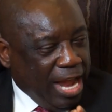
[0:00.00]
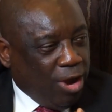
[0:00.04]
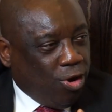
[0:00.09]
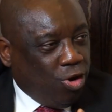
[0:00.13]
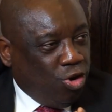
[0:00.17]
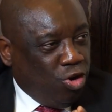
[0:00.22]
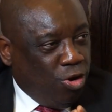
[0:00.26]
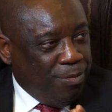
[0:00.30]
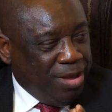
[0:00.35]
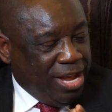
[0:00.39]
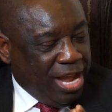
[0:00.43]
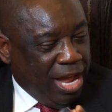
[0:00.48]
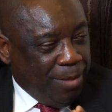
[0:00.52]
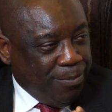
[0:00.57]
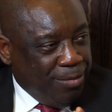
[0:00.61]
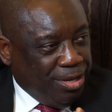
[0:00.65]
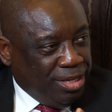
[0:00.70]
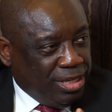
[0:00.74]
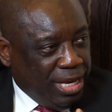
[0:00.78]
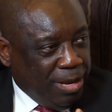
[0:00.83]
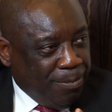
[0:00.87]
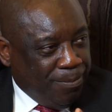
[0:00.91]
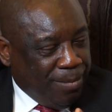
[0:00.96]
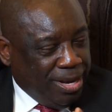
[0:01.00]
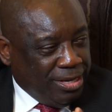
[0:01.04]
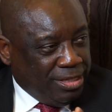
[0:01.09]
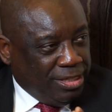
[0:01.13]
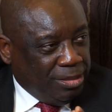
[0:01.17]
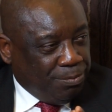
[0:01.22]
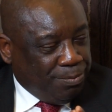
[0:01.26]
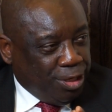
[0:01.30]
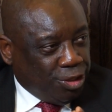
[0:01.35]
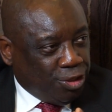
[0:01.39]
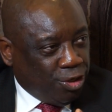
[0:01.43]
economic
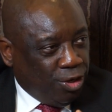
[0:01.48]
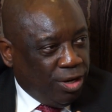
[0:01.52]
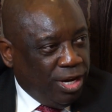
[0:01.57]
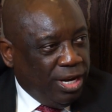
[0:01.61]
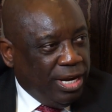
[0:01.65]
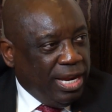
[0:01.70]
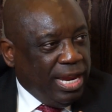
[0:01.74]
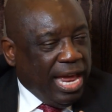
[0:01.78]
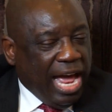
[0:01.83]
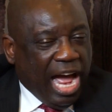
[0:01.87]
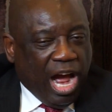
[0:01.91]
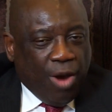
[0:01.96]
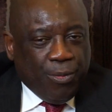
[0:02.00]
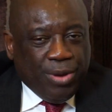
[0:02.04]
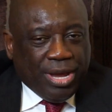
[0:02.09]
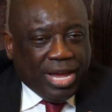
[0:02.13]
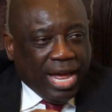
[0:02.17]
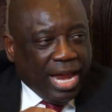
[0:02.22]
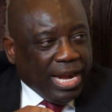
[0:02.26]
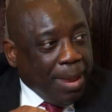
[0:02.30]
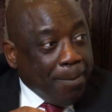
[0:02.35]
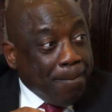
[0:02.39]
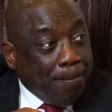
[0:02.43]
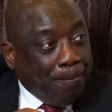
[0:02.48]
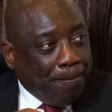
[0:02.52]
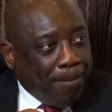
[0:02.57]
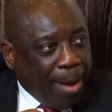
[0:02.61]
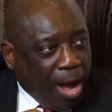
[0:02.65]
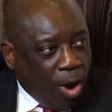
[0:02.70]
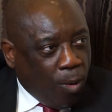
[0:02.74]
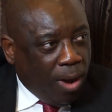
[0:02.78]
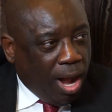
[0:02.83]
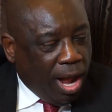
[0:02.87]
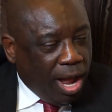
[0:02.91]
emancipation, how we can
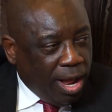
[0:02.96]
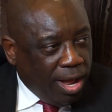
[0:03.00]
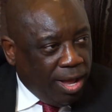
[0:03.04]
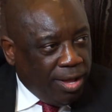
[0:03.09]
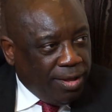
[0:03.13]
empower